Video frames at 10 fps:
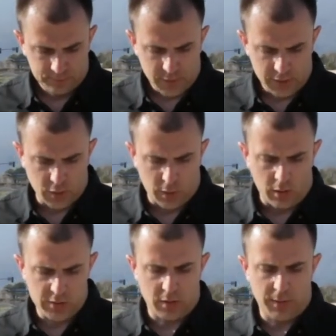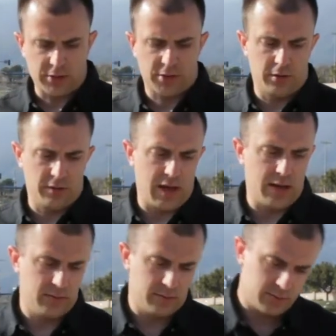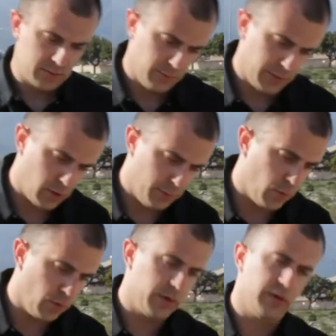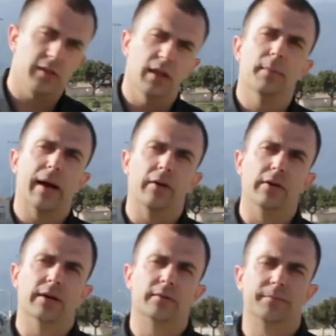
So we always want to make sure that we go board, then battery.